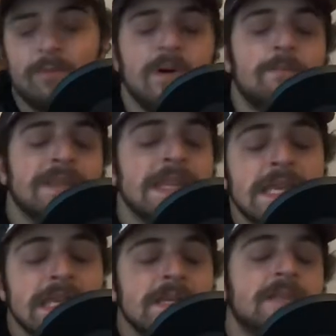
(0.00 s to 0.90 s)
But
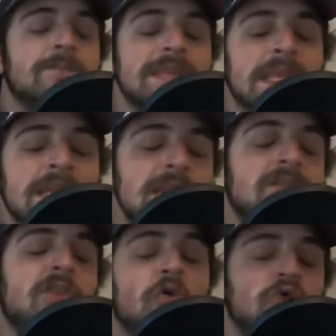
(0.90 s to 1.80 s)
please
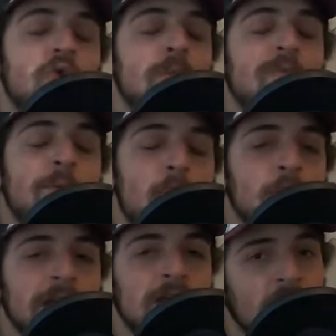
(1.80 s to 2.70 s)
don't show up the
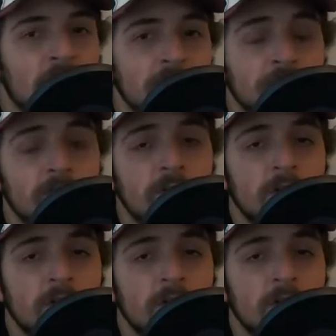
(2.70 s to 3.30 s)
morning of